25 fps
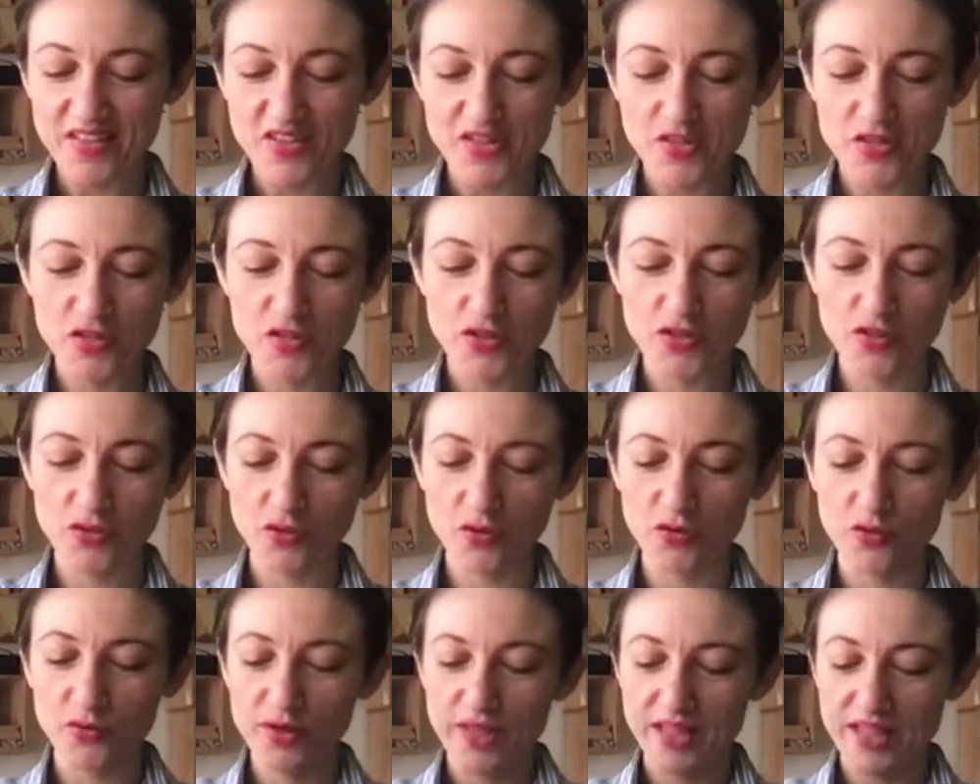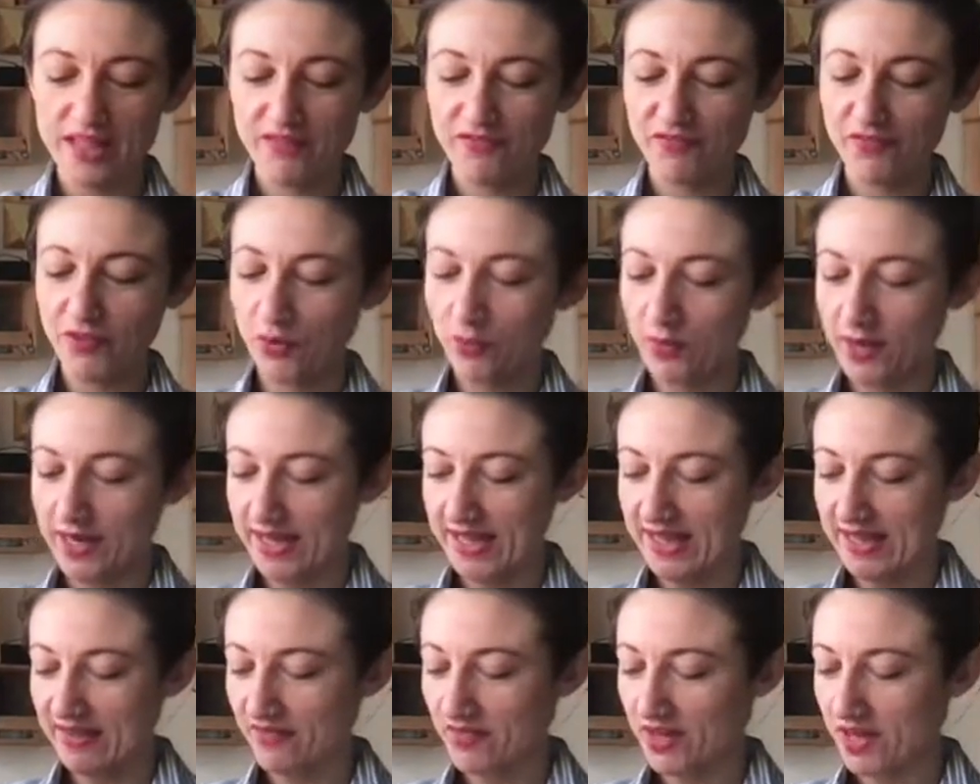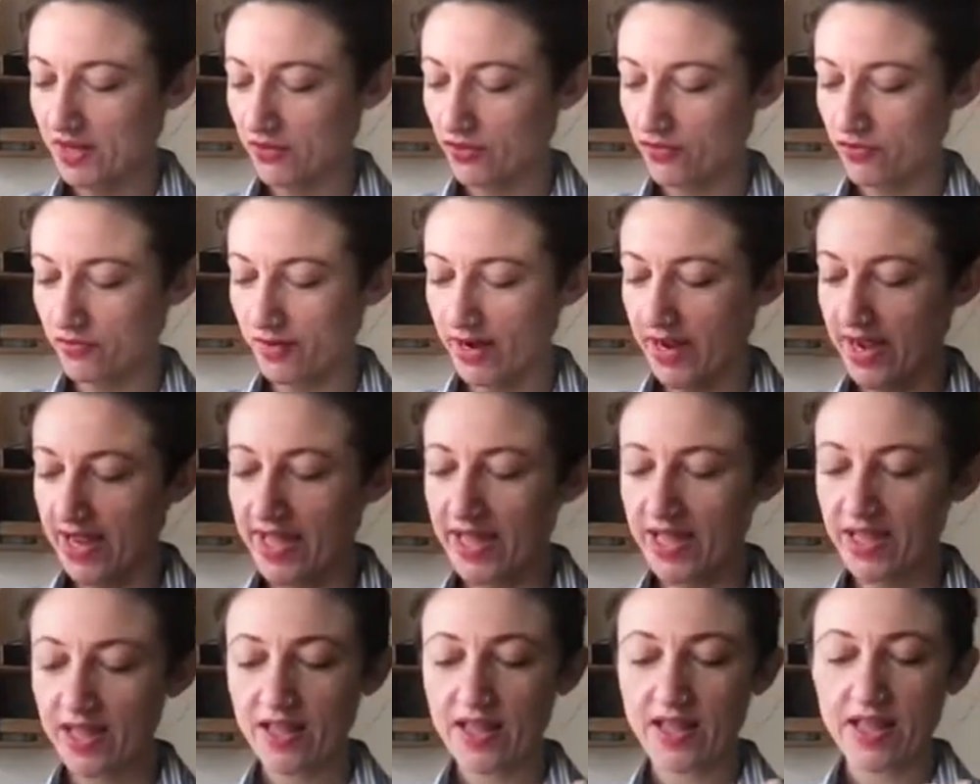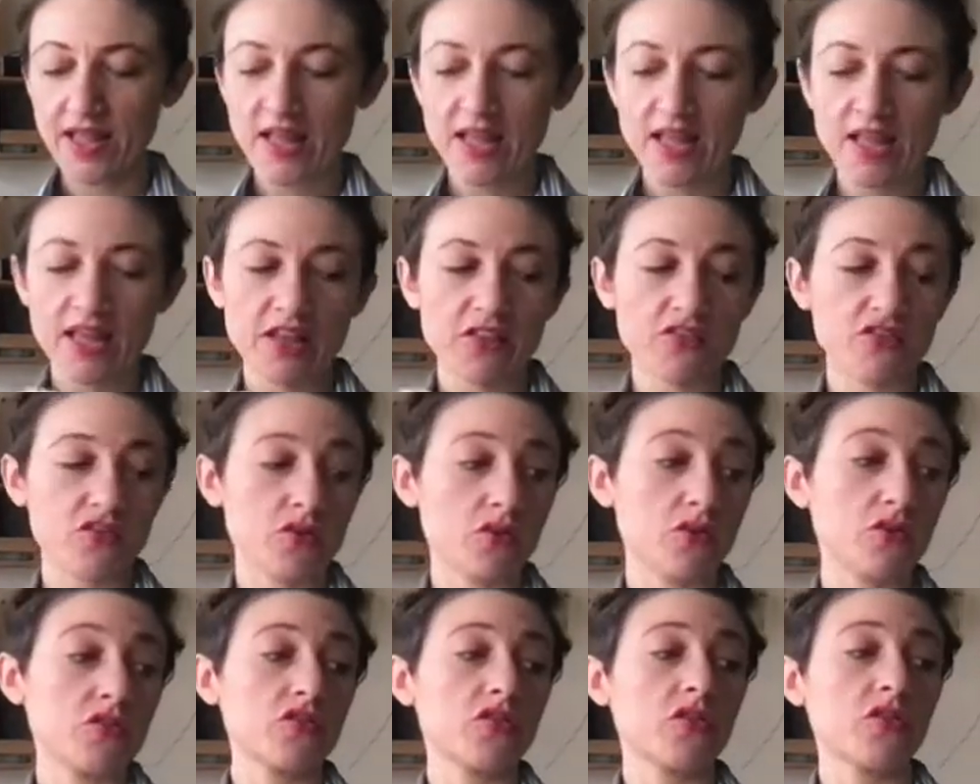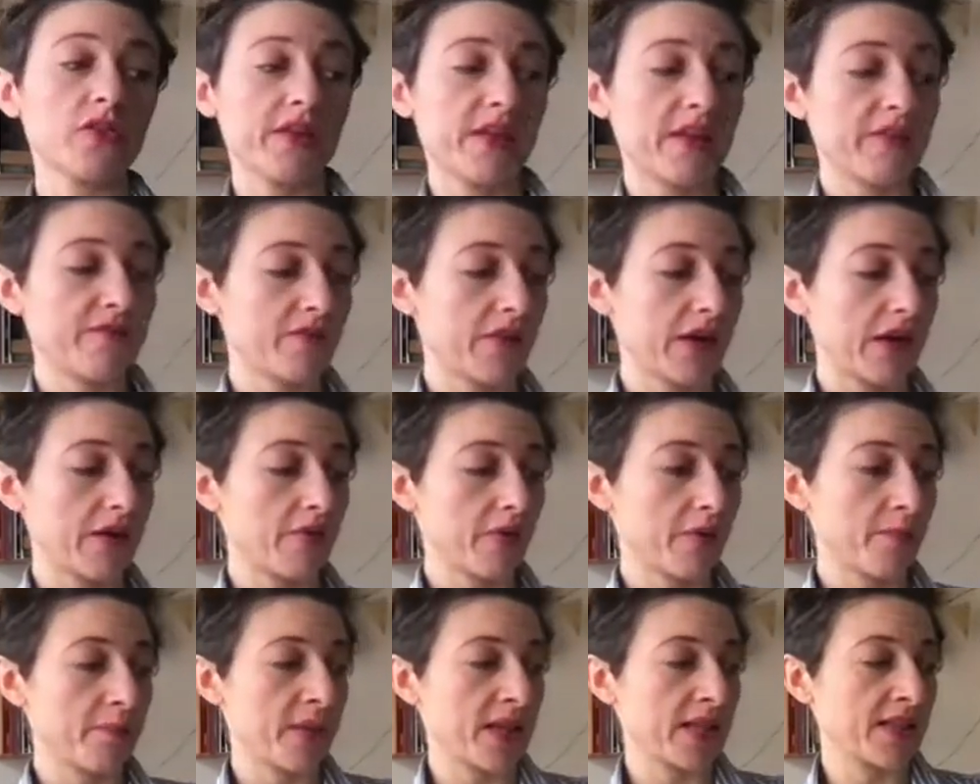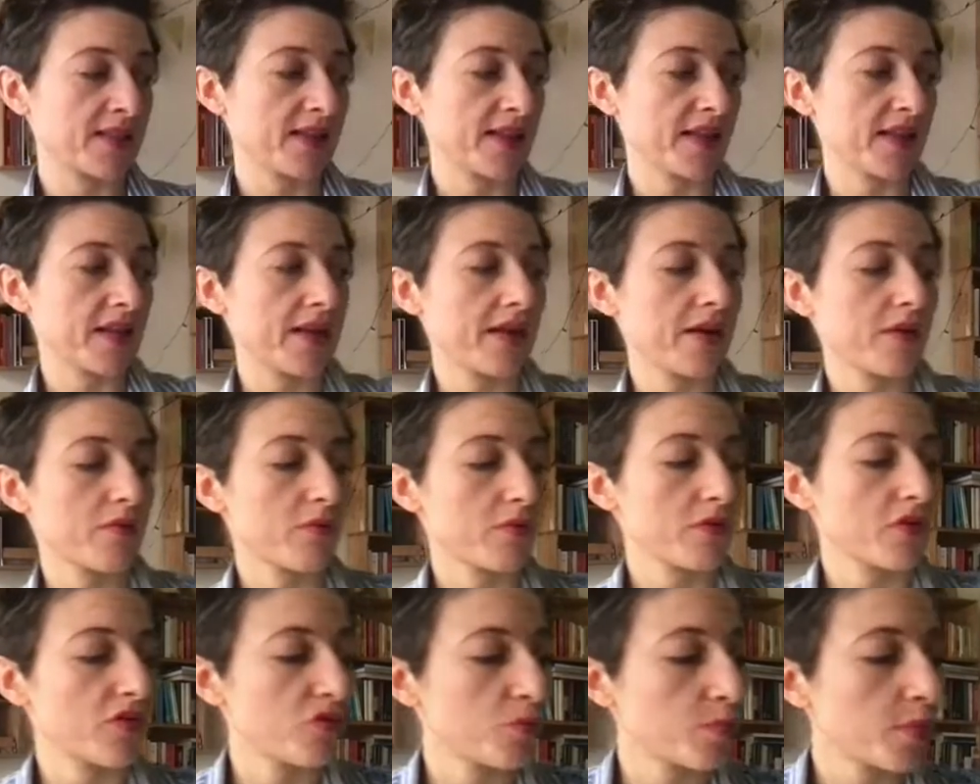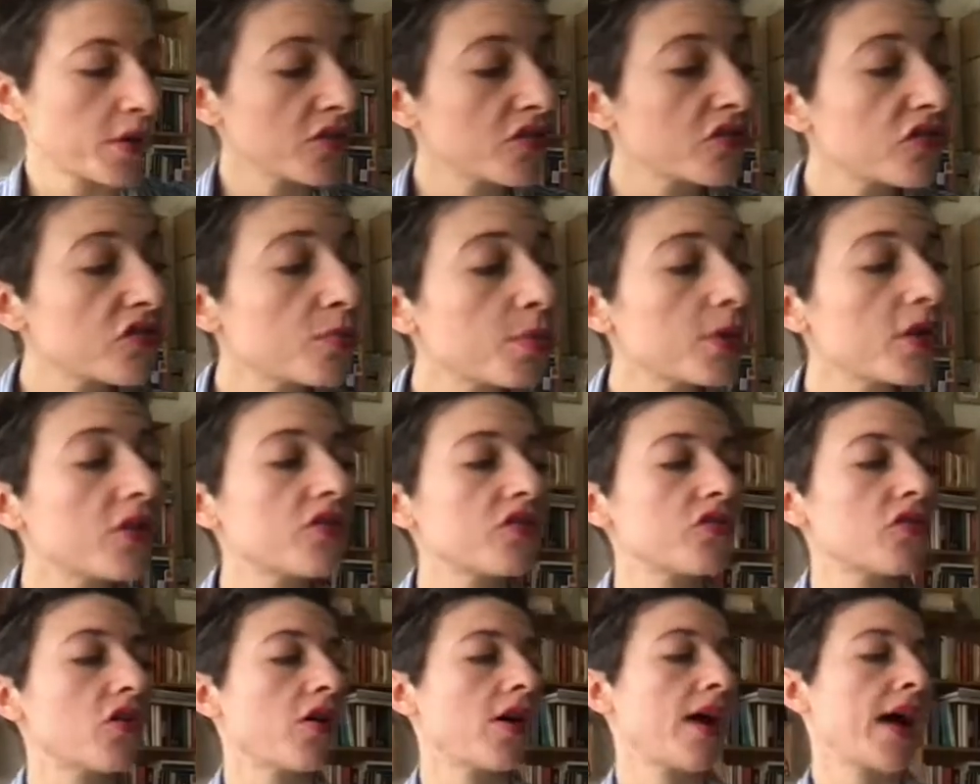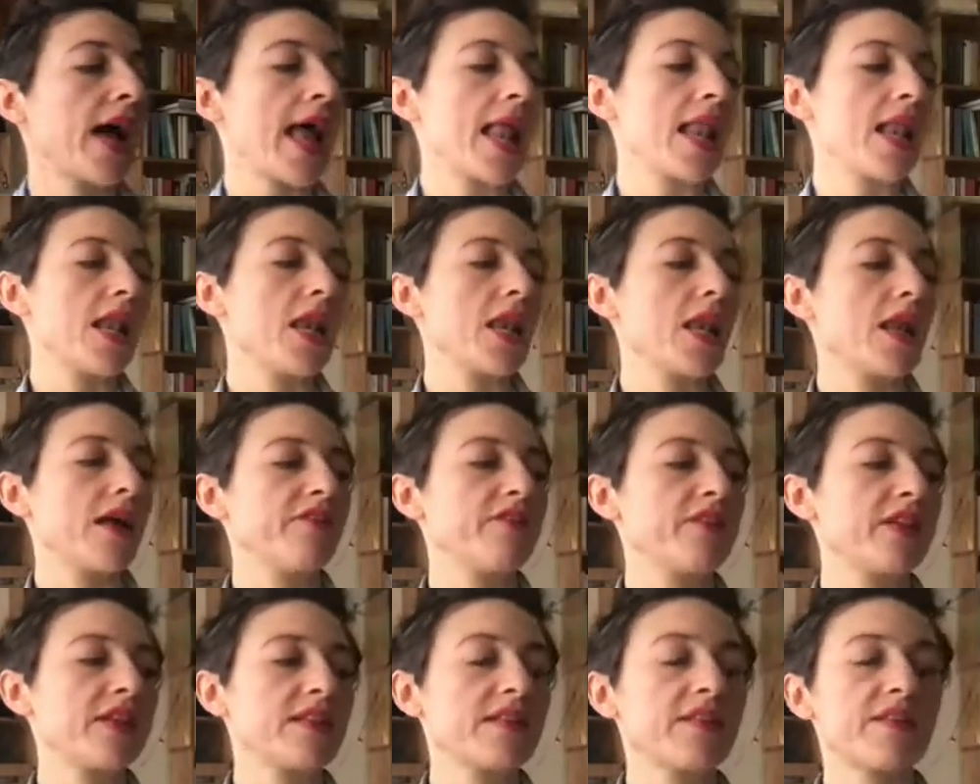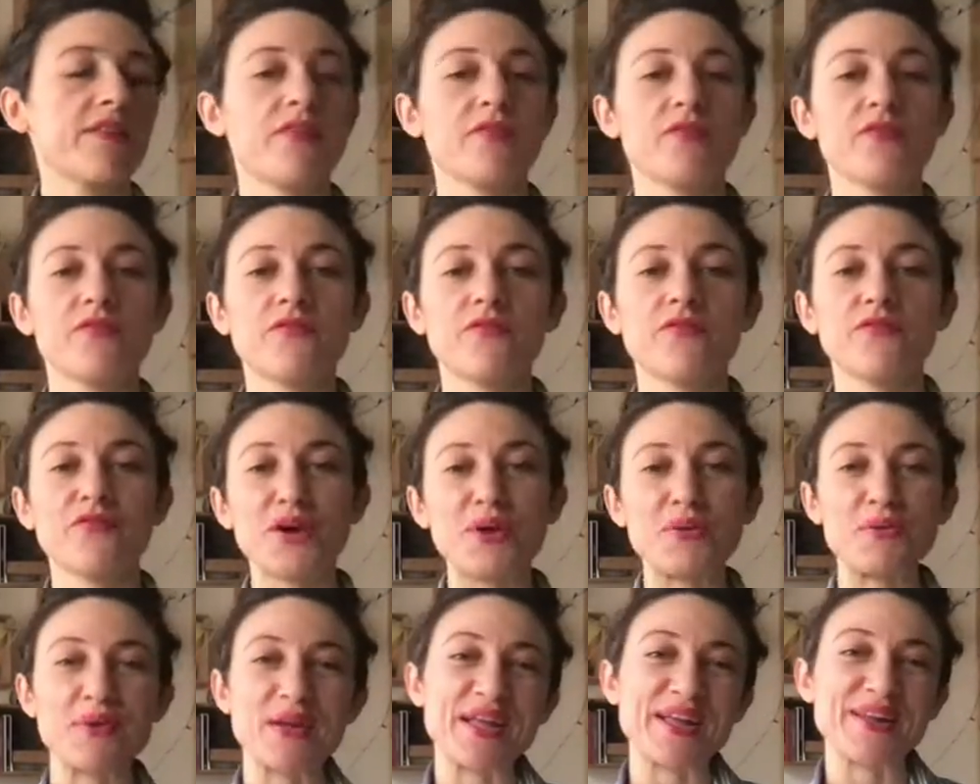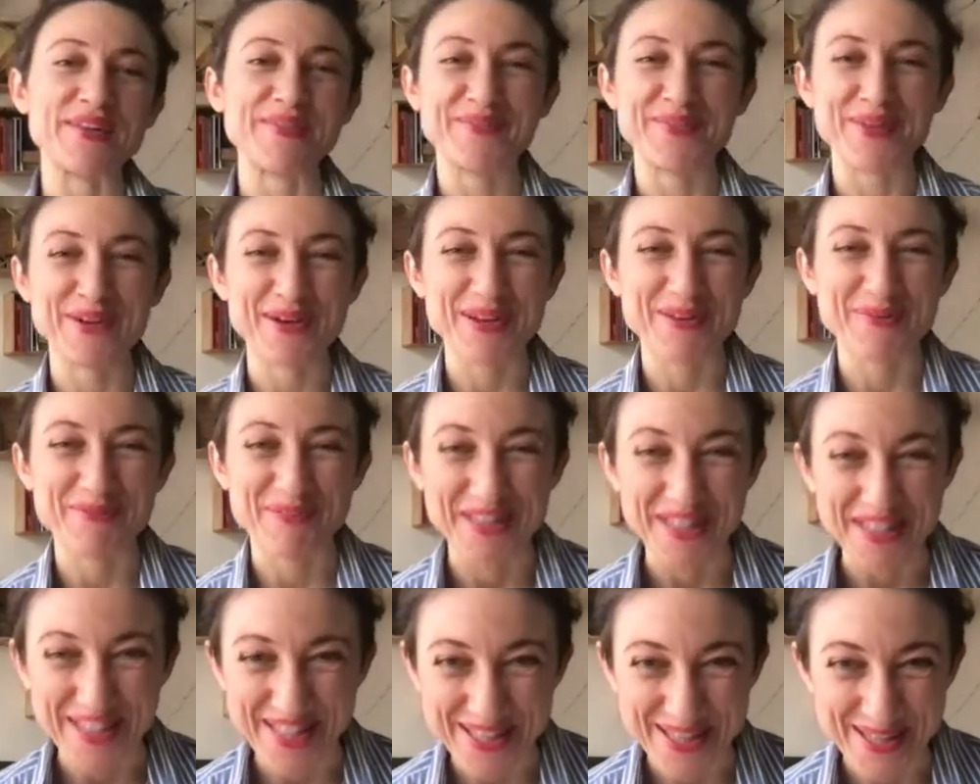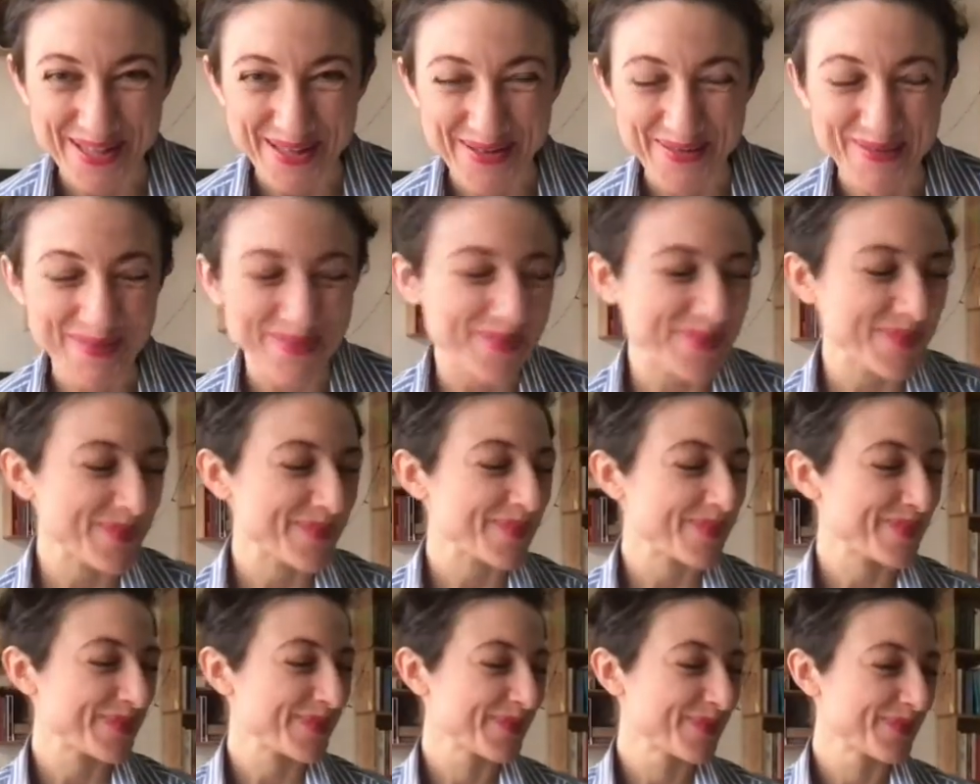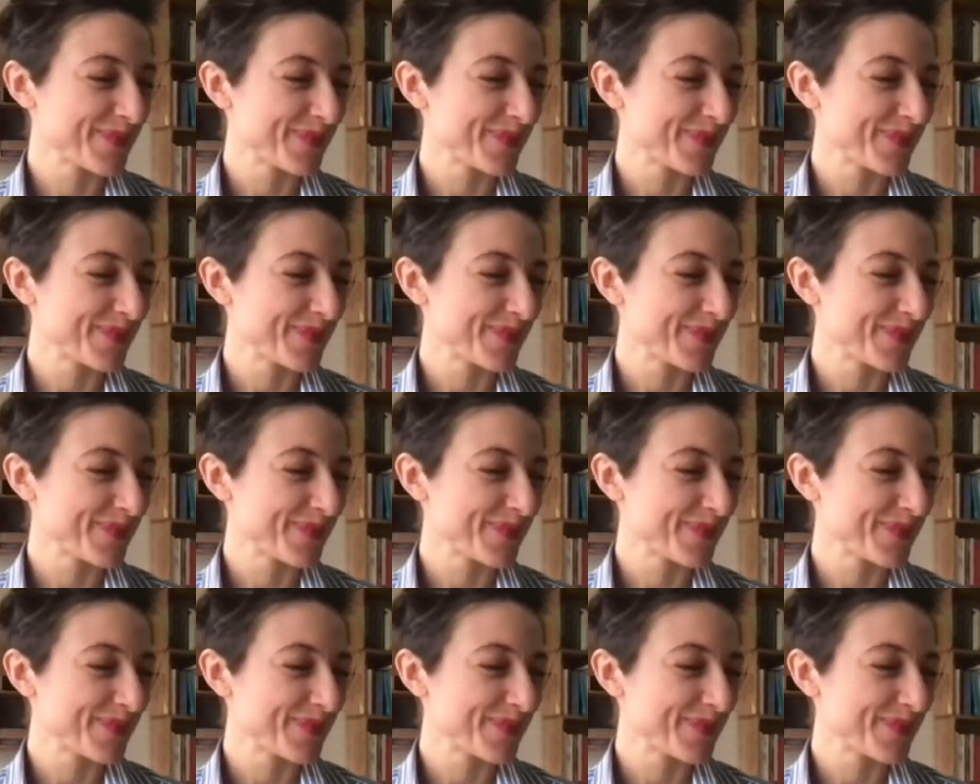So if you want to give it a try, it's also environmentally responsible, so I love it very, very much.